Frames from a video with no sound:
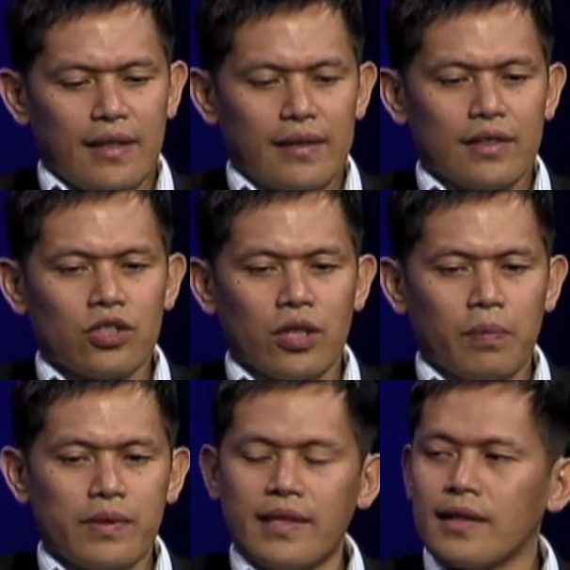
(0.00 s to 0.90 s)
The
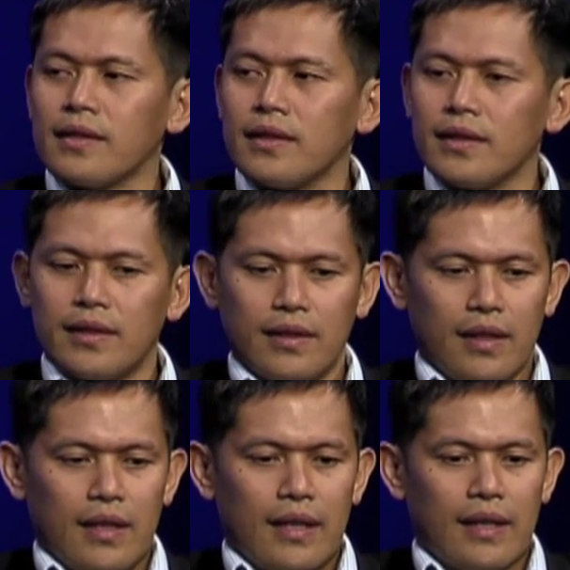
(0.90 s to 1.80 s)
trip was excellent.
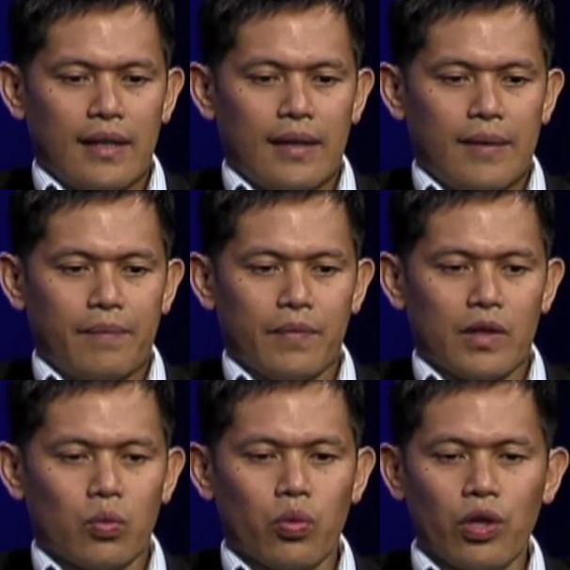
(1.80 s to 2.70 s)

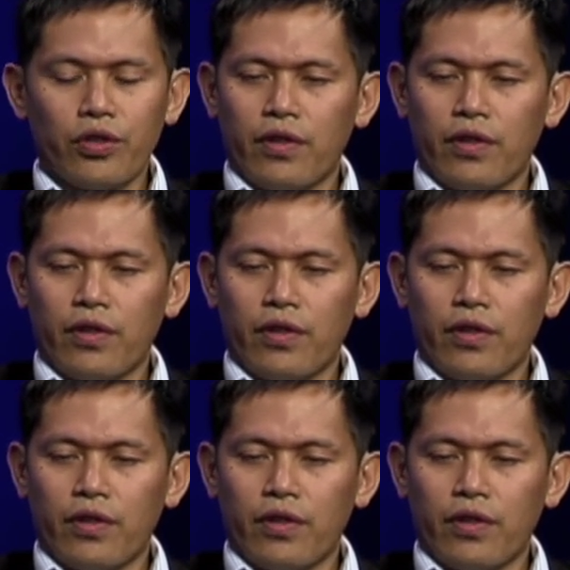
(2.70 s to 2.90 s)
The World